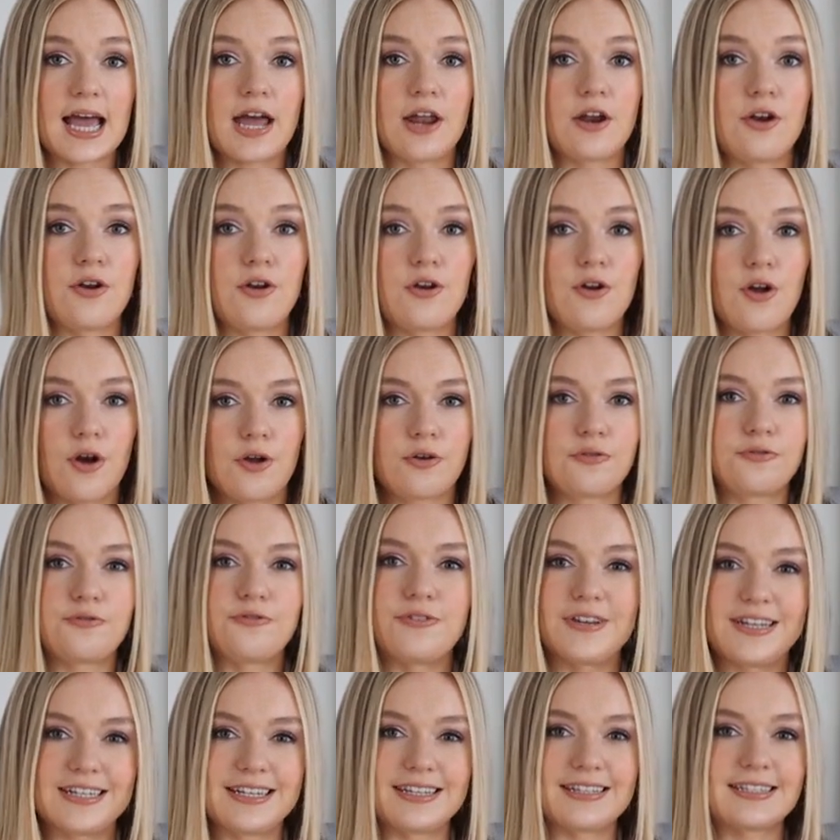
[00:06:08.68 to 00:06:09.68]
get a
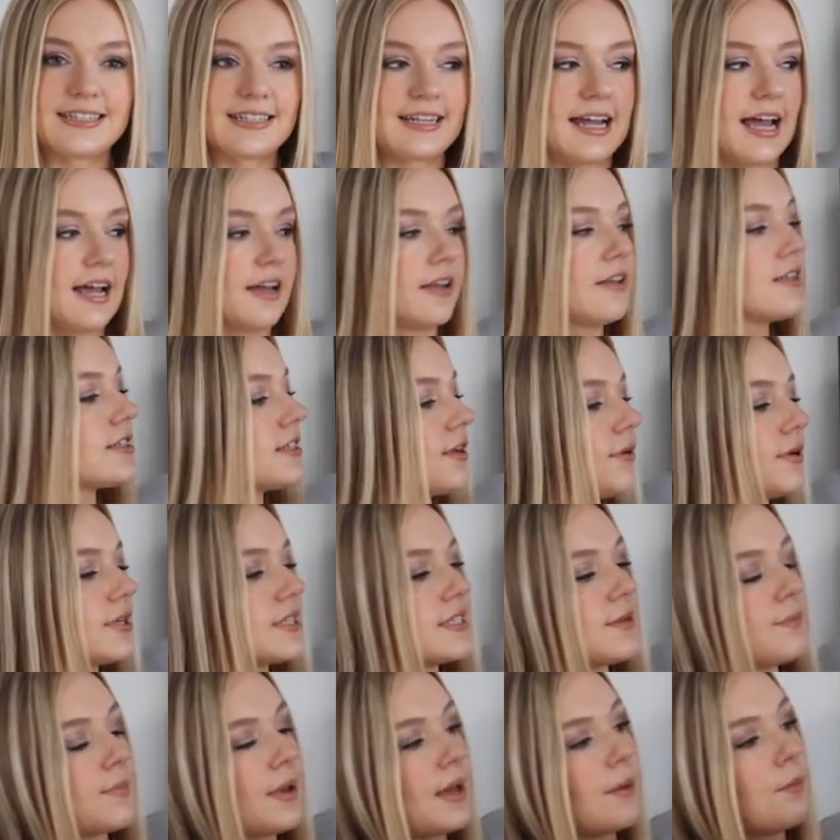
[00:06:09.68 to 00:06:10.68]
non-fitted style, so
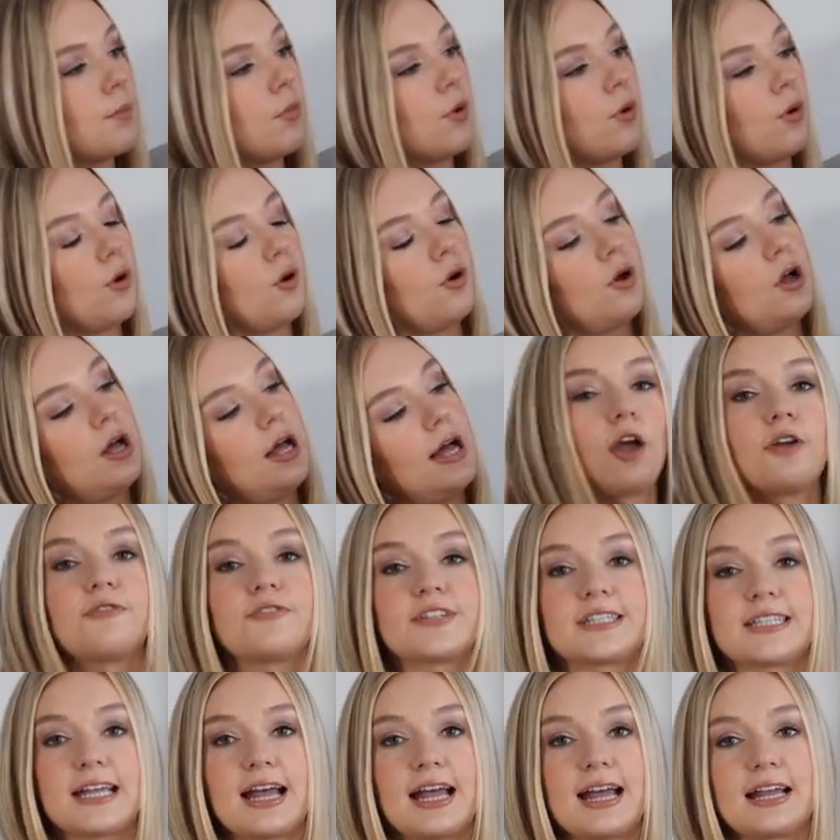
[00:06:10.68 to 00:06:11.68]
it's a bit more
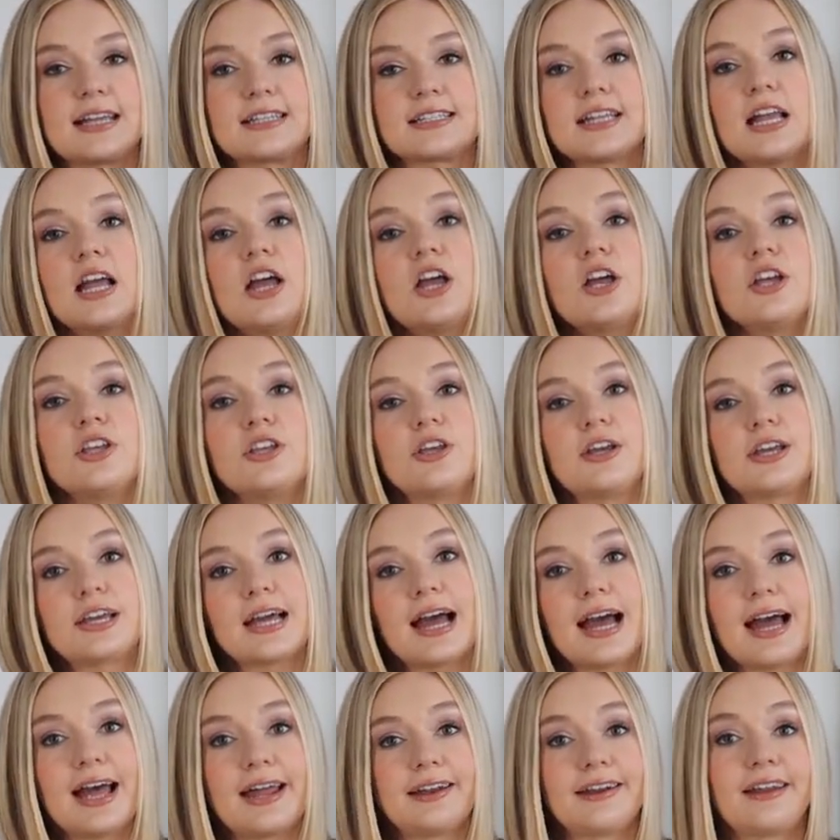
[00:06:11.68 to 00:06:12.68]
oversized. You
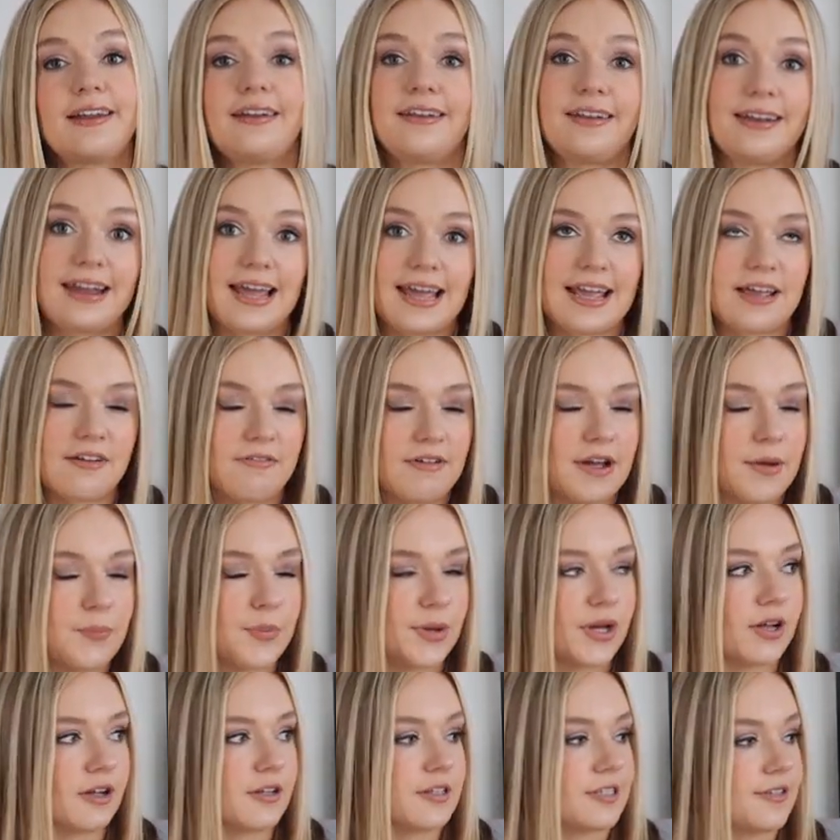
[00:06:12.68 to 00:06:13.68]
can layer
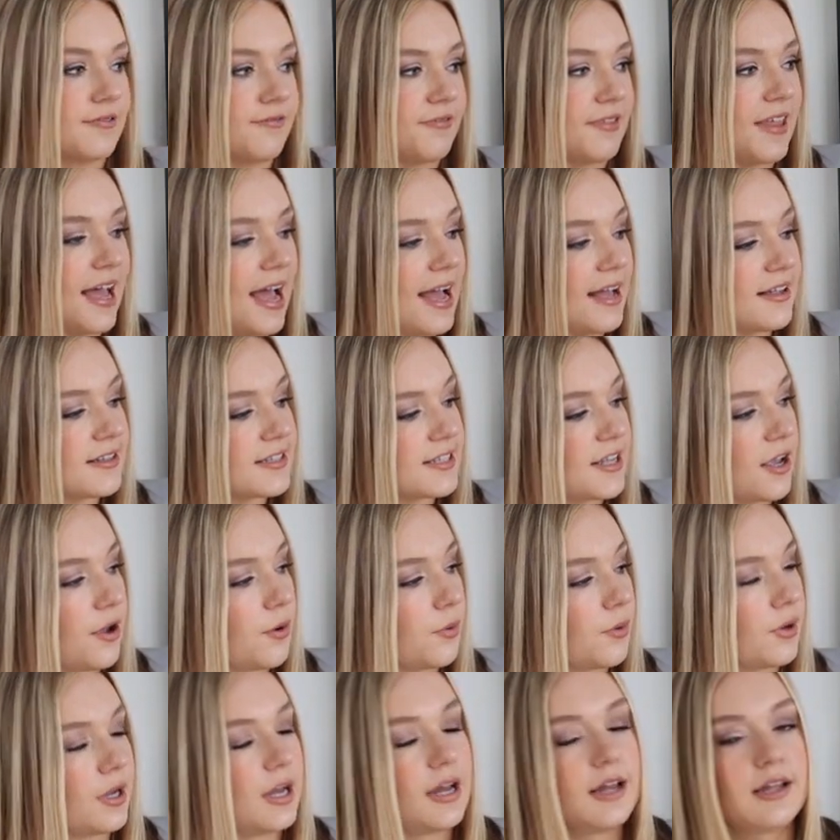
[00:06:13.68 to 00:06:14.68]
it because of that.
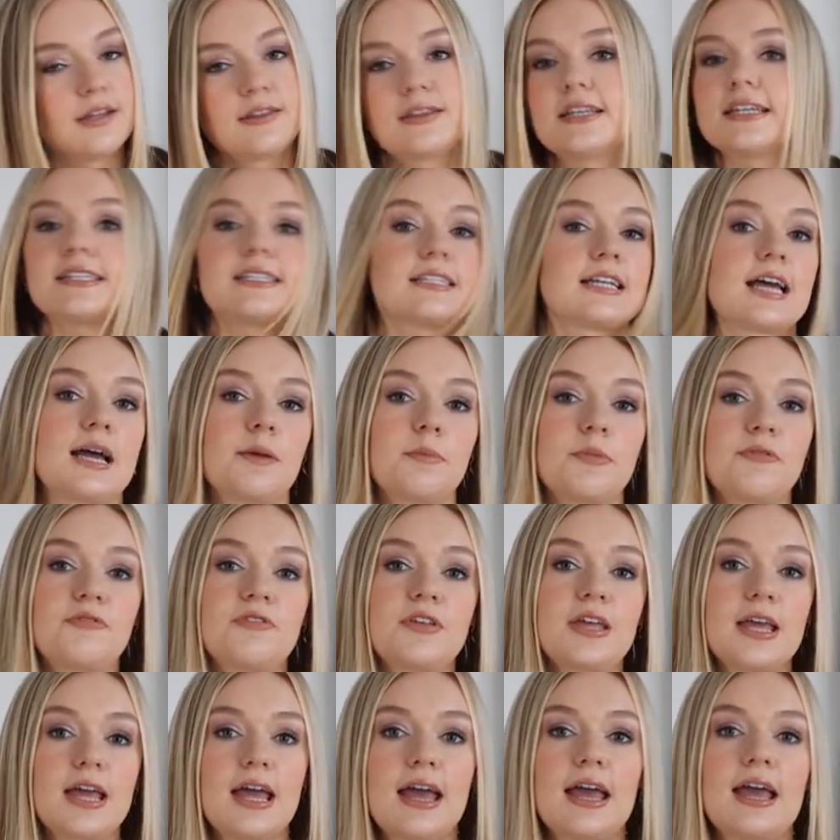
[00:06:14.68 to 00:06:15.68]
So at this time
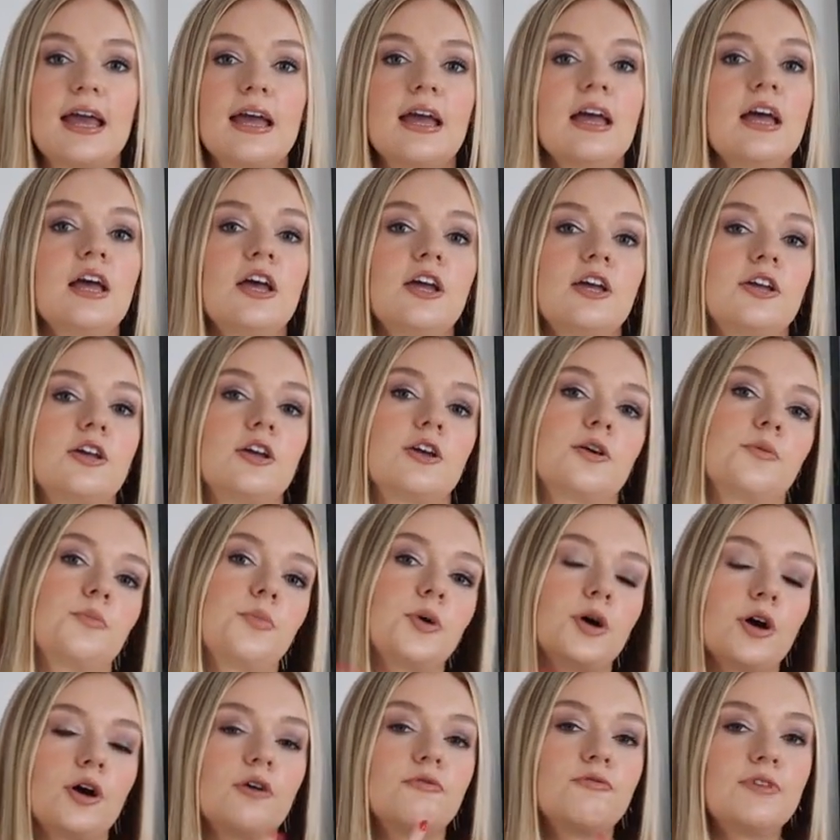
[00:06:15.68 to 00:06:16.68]
of year, you
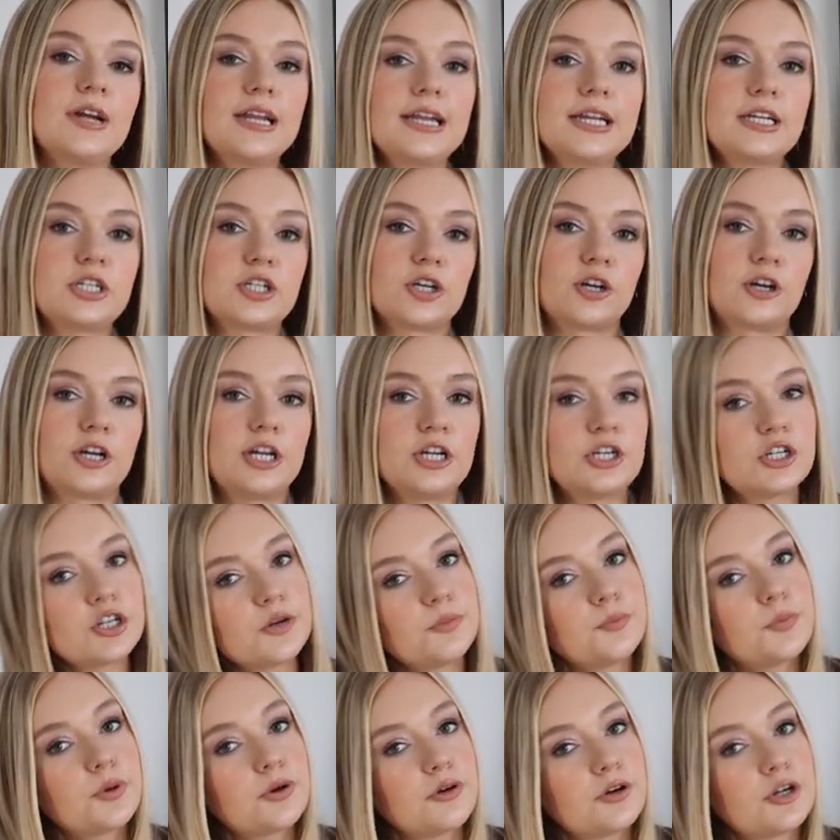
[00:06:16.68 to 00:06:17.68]
can put a really chunky
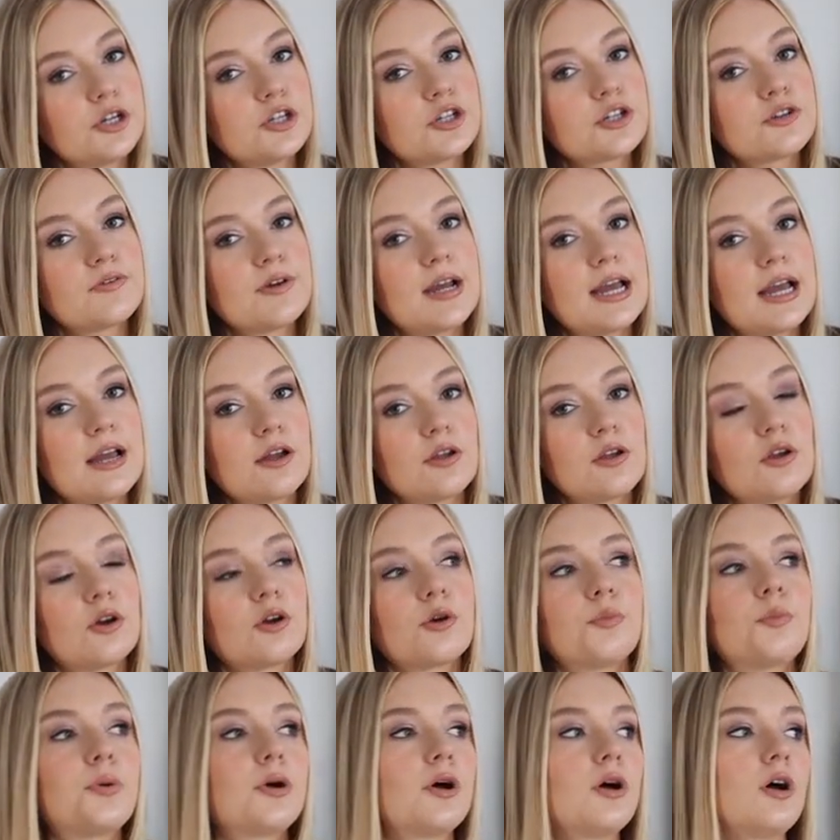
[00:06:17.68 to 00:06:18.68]
jumper under it,
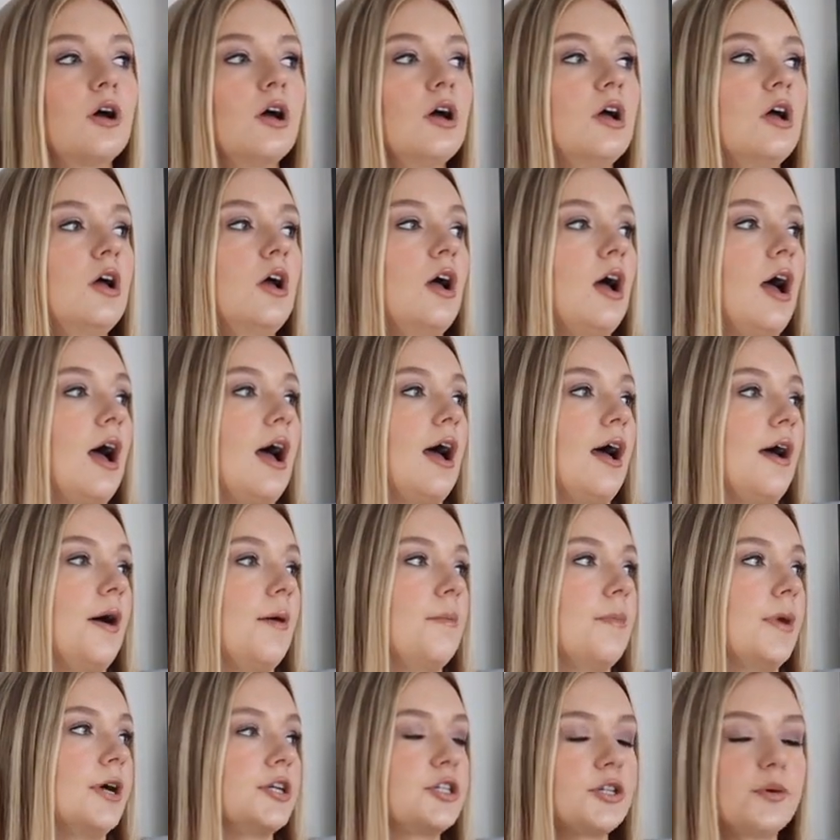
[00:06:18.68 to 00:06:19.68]
you could put
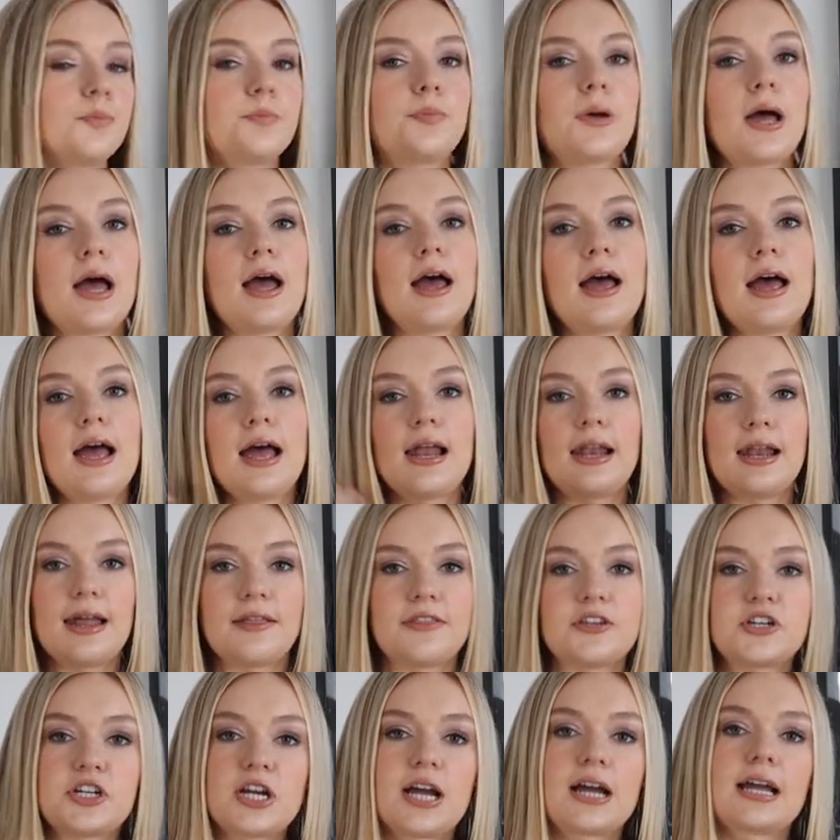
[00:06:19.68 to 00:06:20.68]
a jumper, a
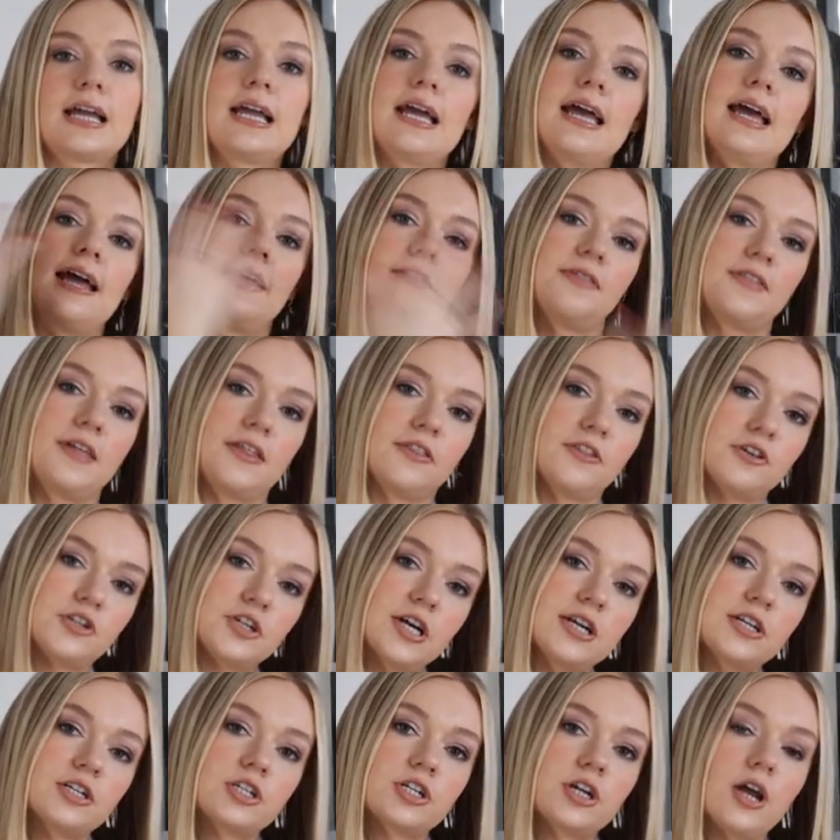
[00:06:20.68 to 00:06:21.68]
leather jacket, then the
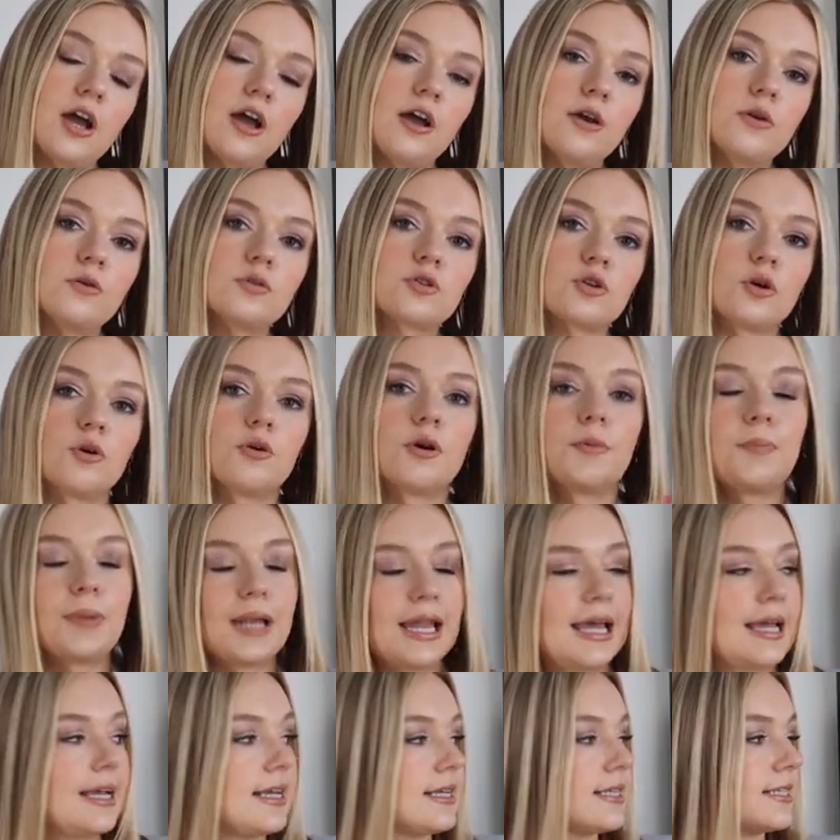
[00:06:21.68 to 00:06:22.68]
trench coat or a
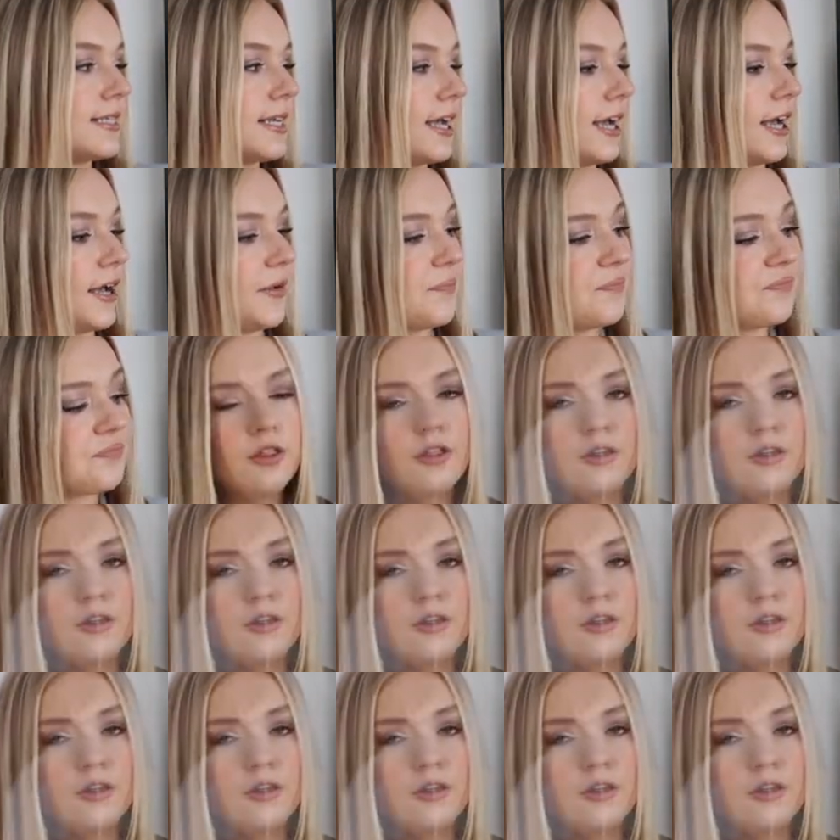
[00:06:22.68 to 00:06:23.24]
blazer.